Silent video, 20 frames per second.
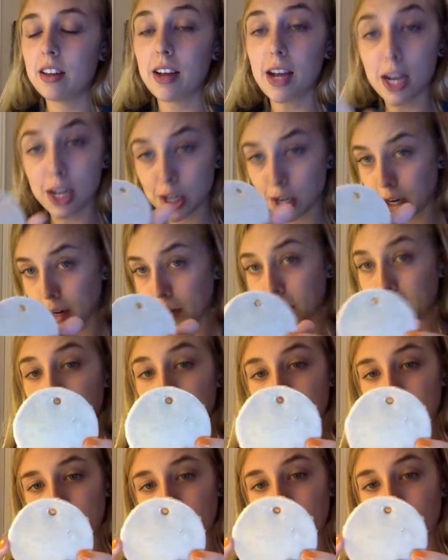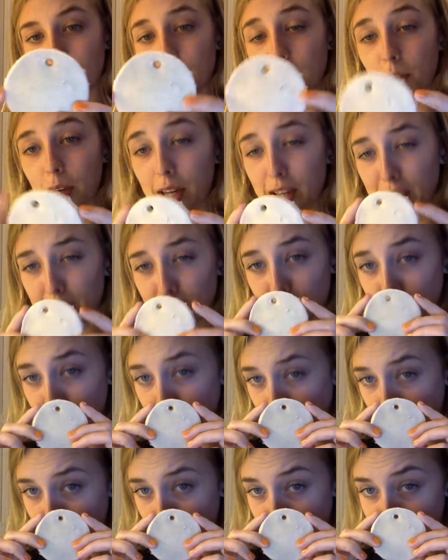I cut these out with
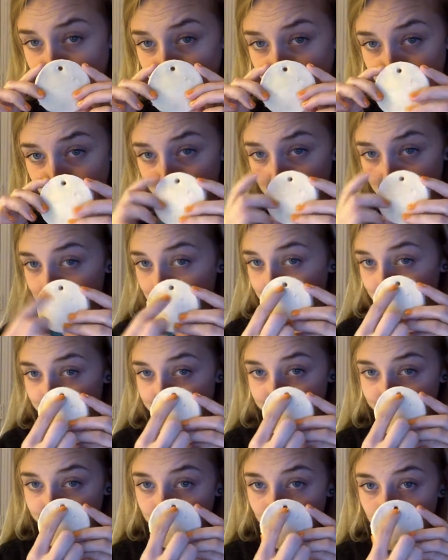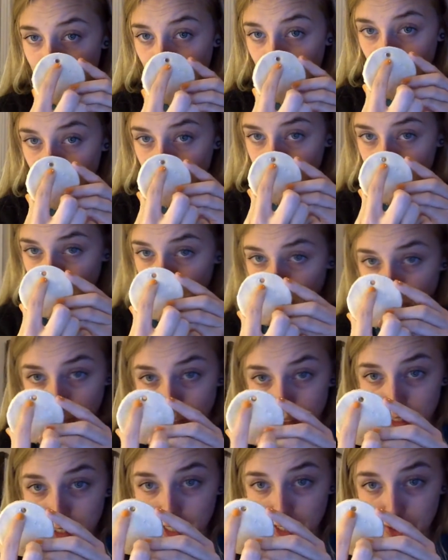cookie cutters and used a little metal straw
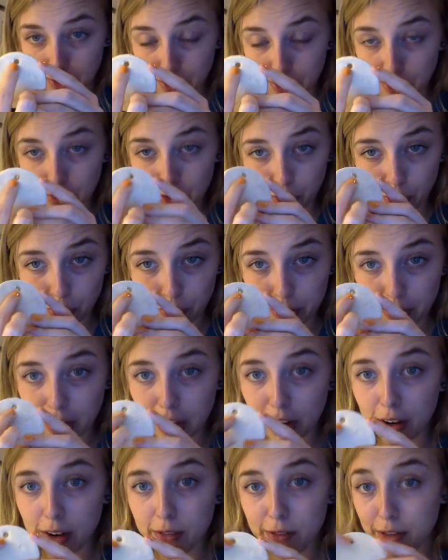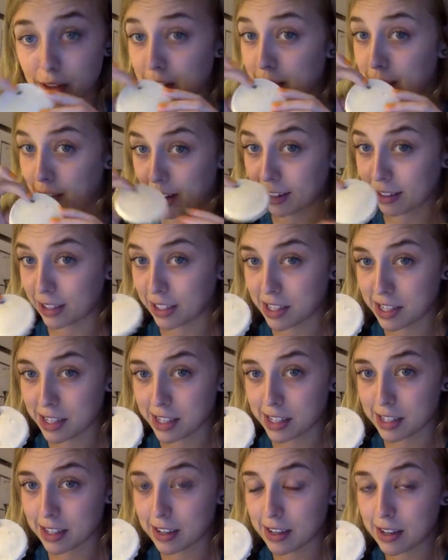to get the hole here for the necklace,
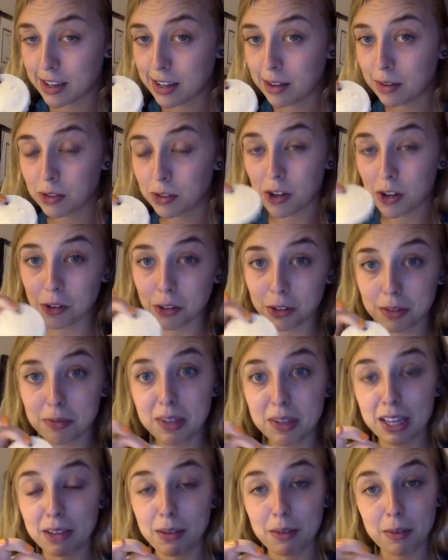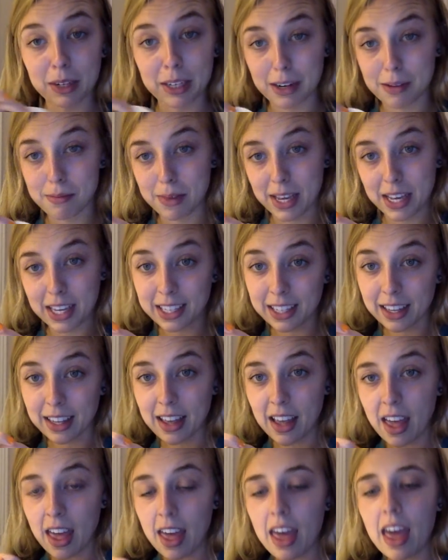which is ultimately what we're going to make.
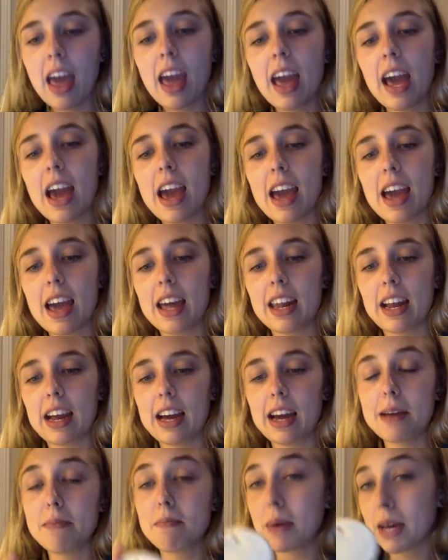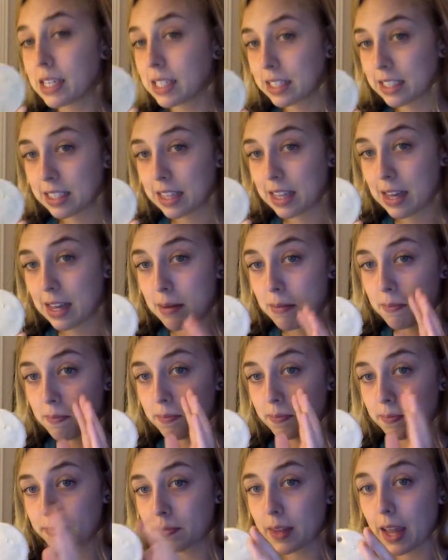And I baked them
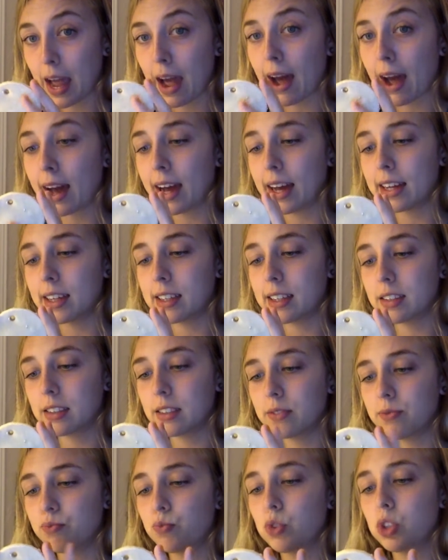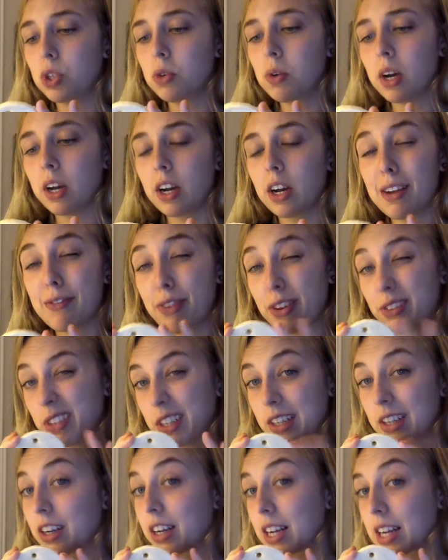at 250
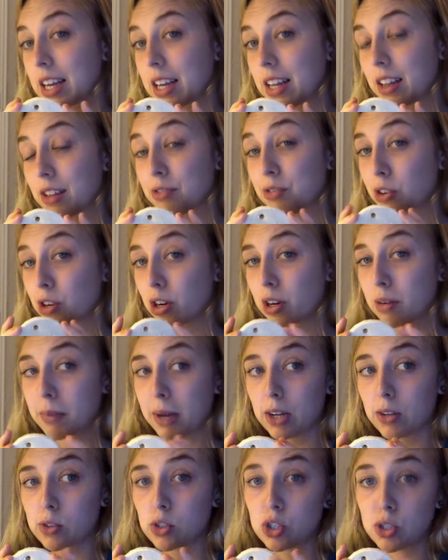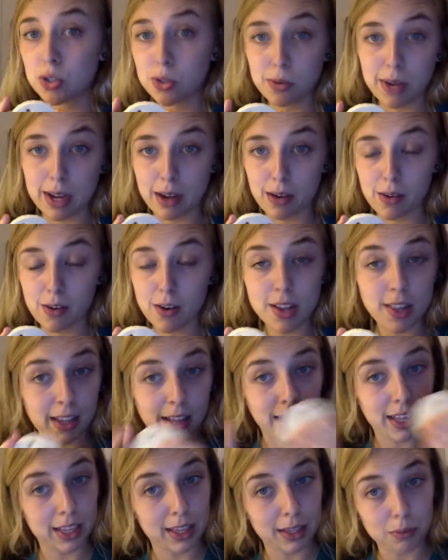degrees for about 2 hours, and I
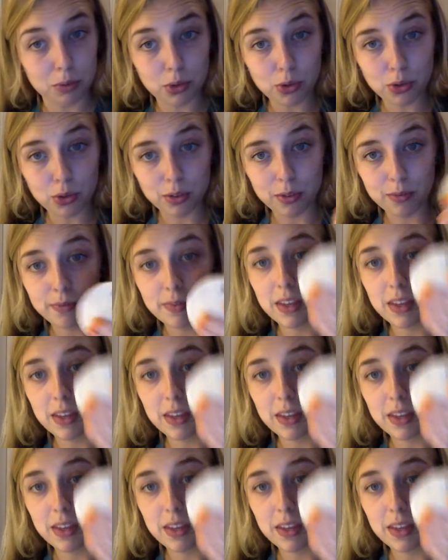let them cool.